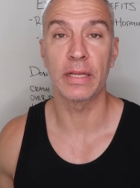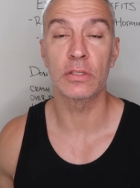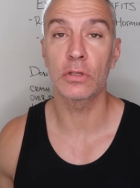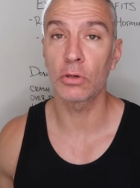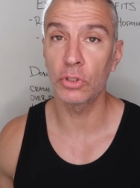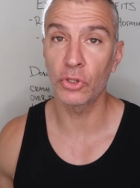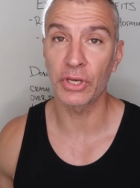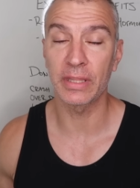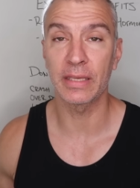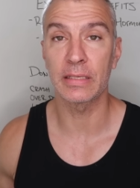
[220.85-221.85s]
and start to look
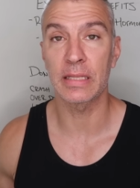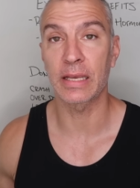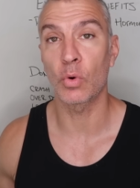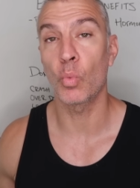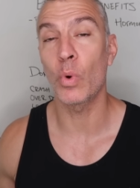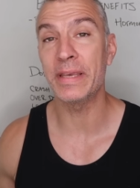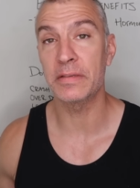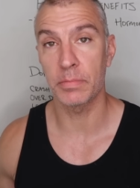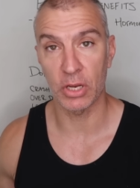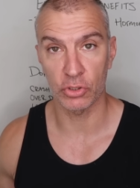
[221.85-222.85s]
at things like
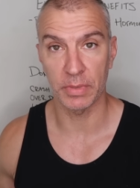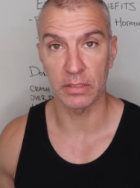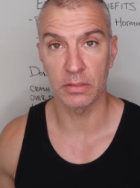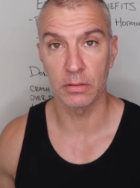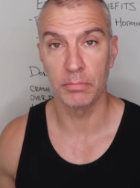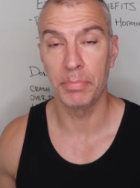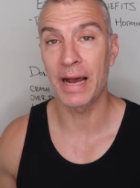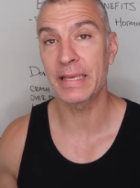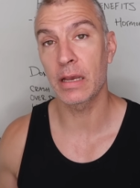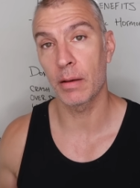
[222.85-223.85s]
waist measurements,
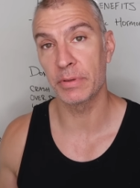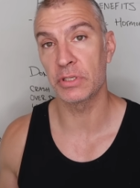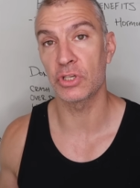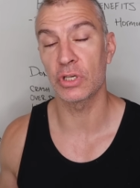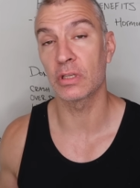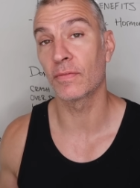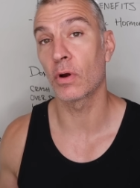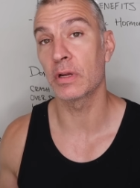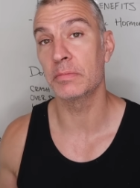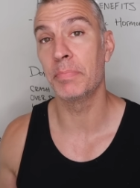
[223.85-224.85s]
body composition as
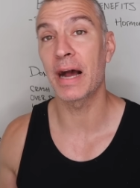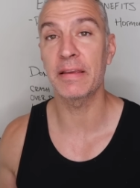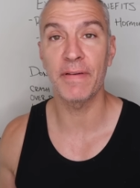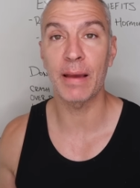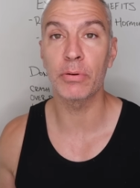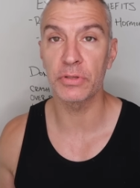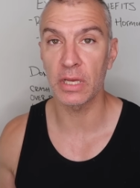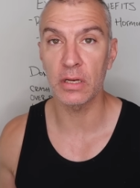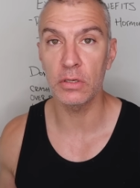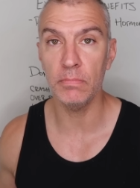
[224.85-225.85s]
far as body fat
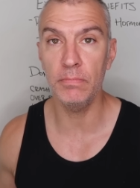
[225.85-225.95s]
percentage,